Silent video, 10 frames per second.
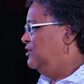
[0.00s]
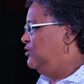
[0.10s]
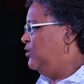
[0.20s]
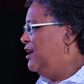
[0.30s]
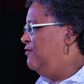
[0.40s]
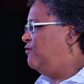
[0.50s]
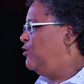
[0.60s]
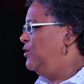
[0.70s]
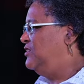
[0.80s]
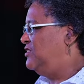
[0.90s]
to
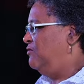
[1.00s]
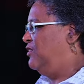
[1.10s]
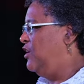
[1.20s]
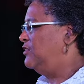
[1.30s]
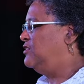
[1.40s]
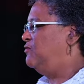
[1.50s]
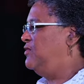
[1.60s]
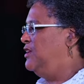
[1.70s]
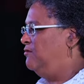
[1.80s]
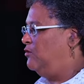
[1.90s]
influence the
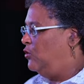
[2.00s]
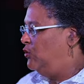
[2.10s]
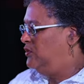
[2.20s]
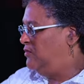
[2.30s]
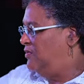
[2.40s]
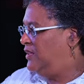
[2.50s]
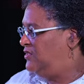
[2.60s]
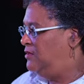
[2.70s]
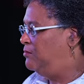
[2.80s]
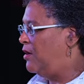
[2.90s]
philosophy of those of
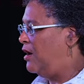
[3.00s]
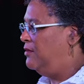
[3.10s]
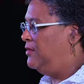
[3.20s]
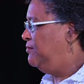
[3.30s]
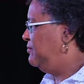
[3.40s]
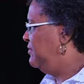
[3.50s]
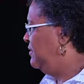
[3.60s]
us in Parliament,